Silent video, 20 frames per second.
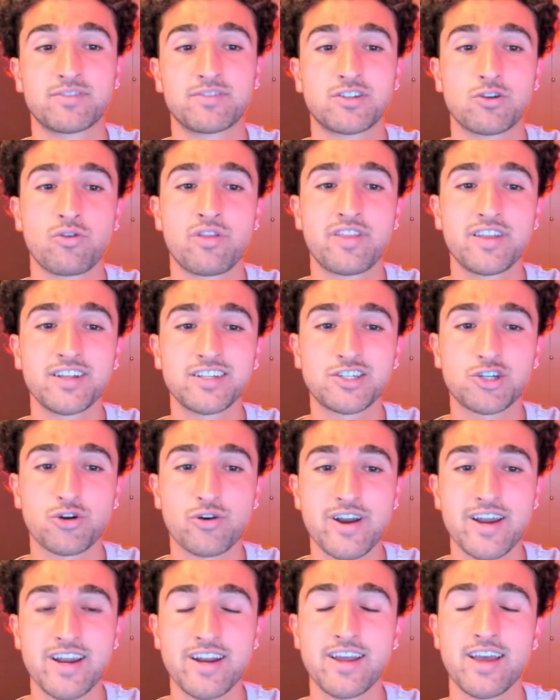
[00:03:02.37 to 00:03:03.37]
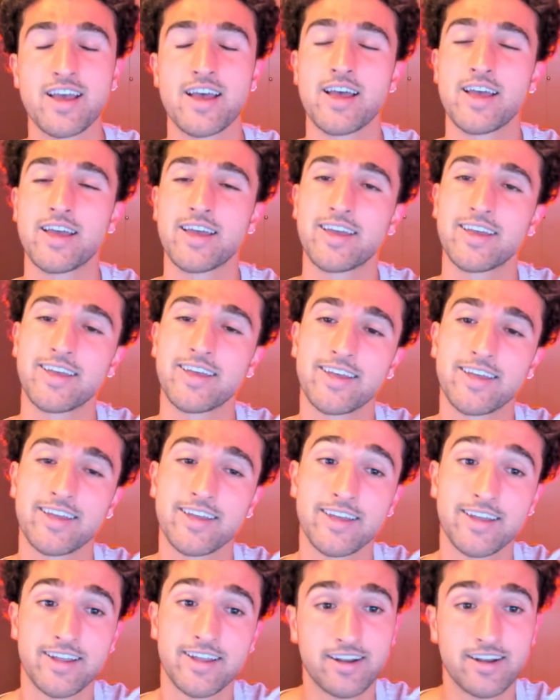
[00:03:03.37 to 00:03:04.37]
So this trade,
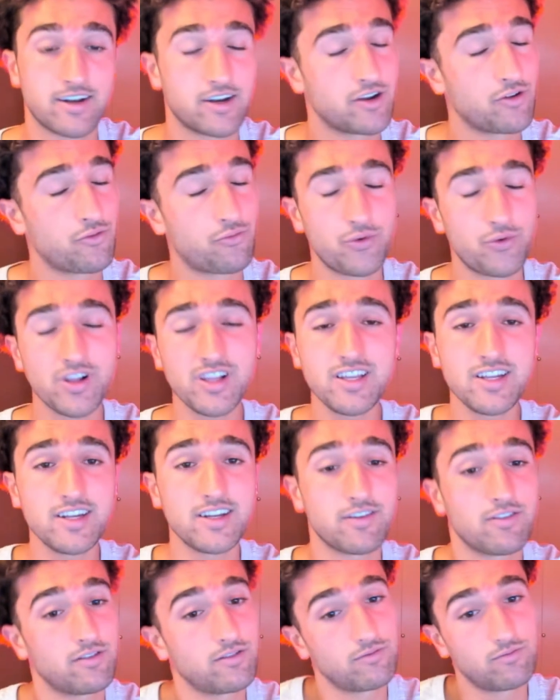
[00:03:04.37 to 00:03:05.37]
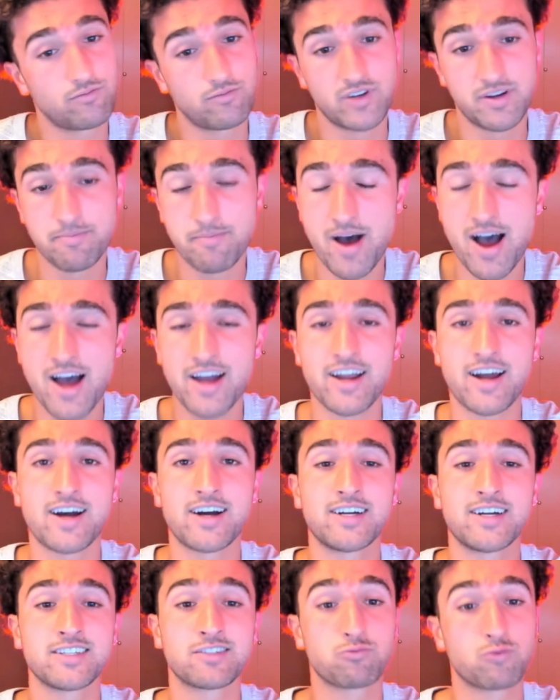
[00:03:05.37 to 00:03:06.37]
it really, in my
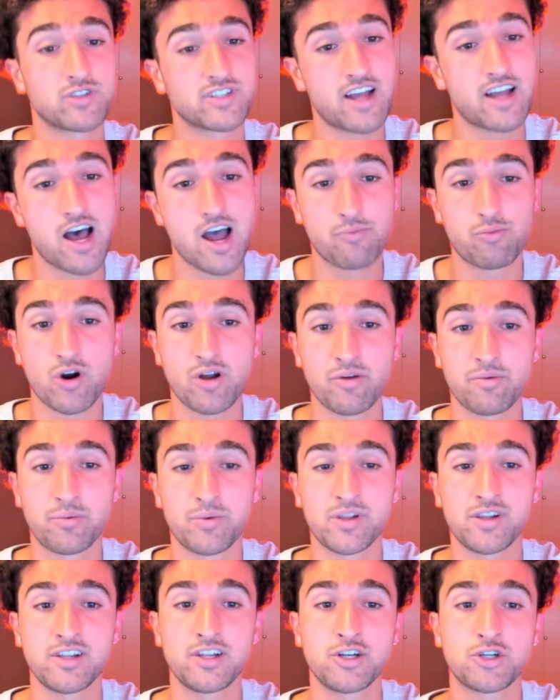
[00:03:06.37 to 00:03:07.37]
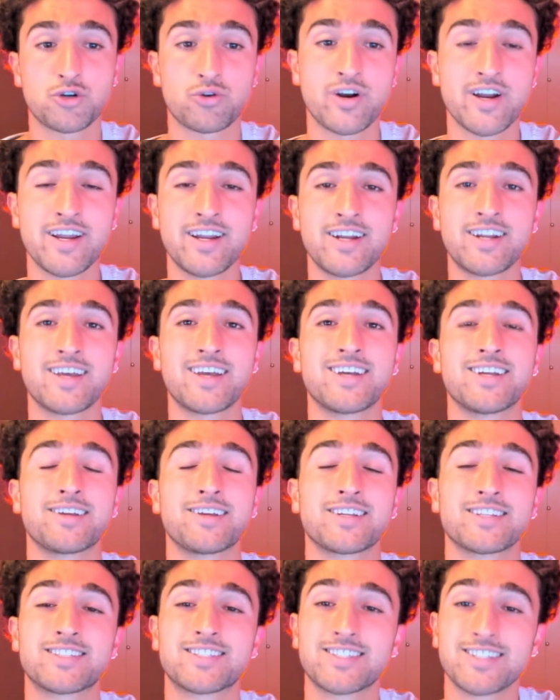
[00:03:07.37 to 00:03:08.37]
eyes, was a high probability trade.
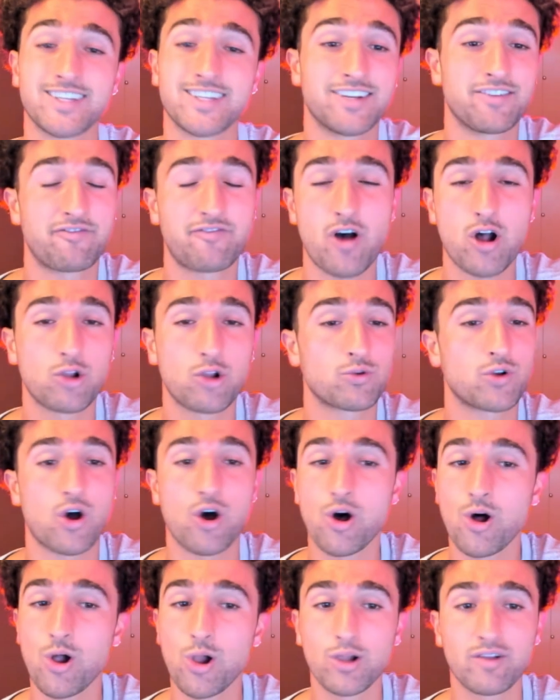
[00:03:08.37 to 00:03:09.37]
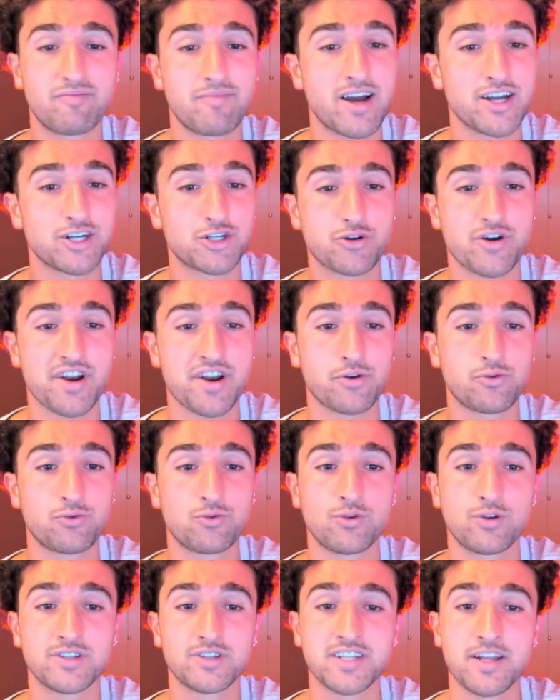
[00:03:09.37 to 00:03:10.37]
It followed all of my trading
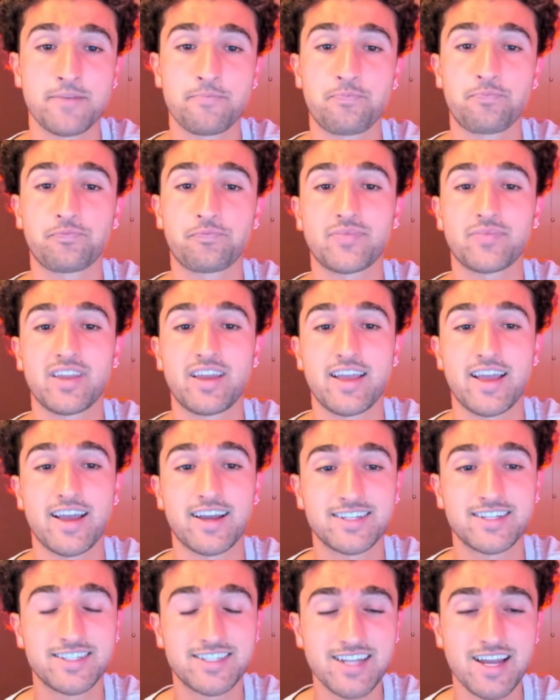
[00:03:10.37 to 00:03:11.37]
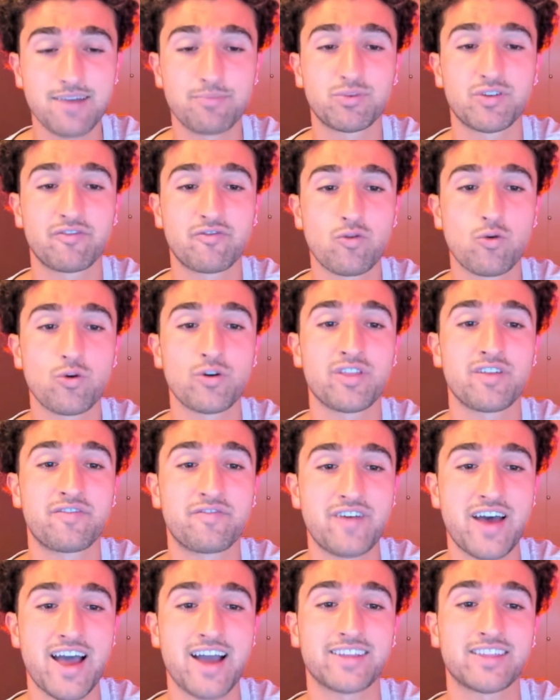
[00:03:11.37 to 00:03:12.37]
rules, except for the
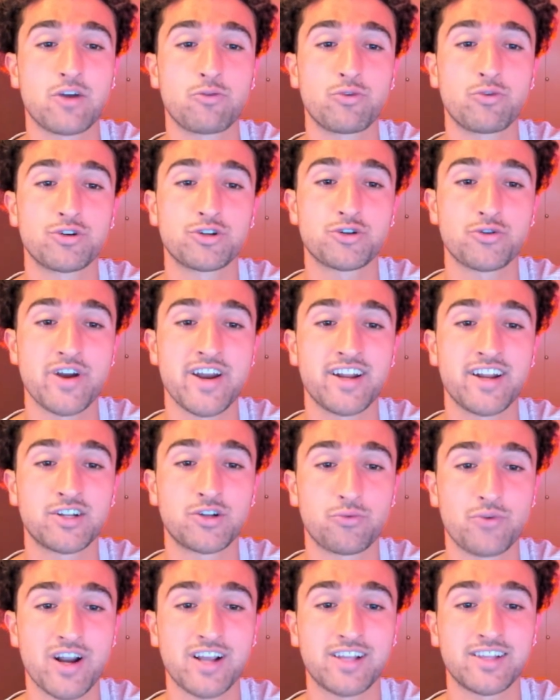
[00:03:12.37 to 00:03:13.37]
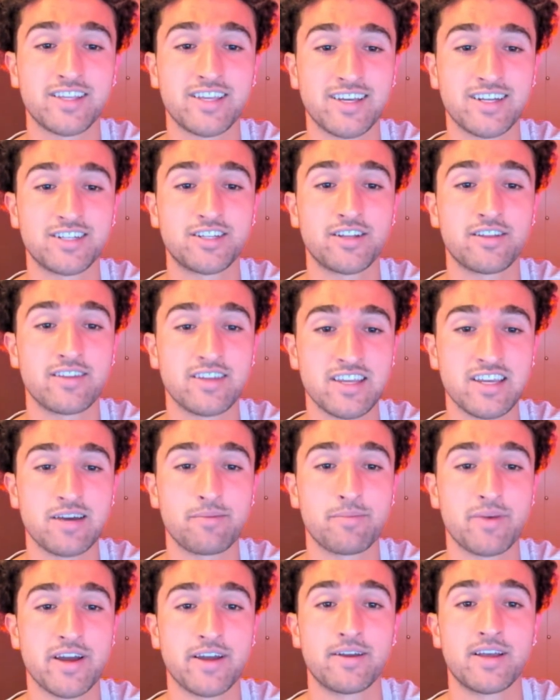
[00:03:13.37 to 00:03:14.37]
fact that we were trading directly into the
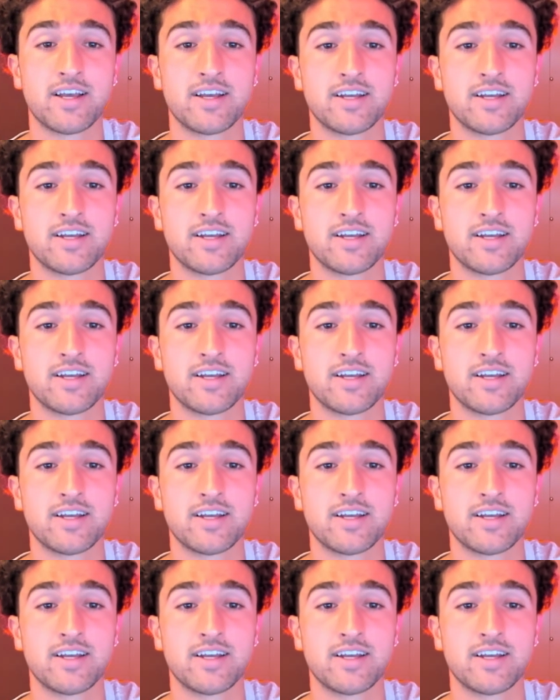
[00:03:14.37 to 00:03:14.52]
EMA.